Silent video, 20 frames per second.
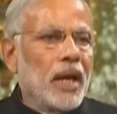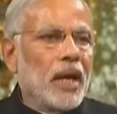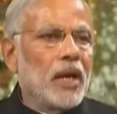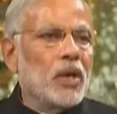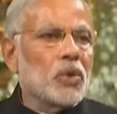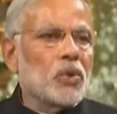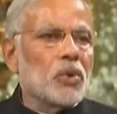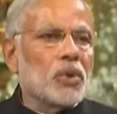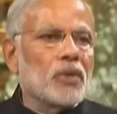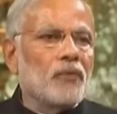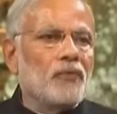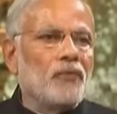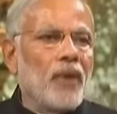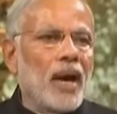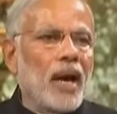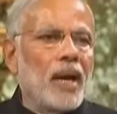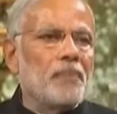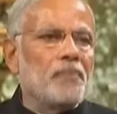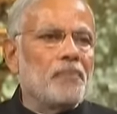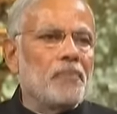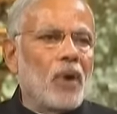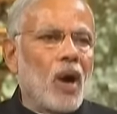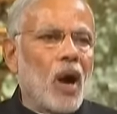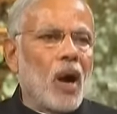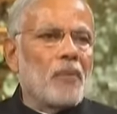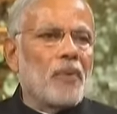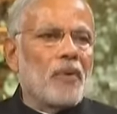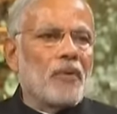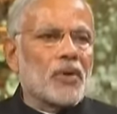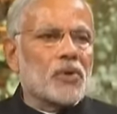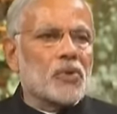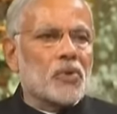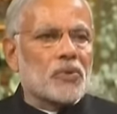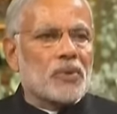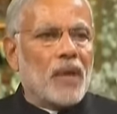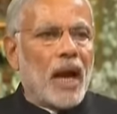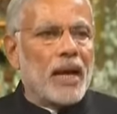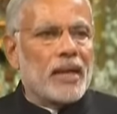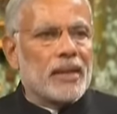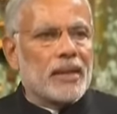into the web of our
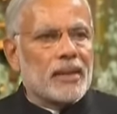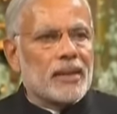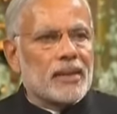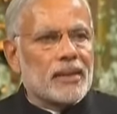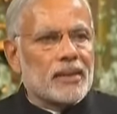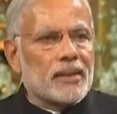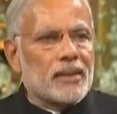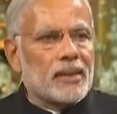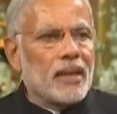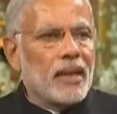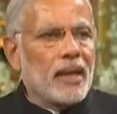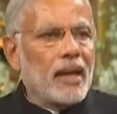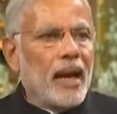societies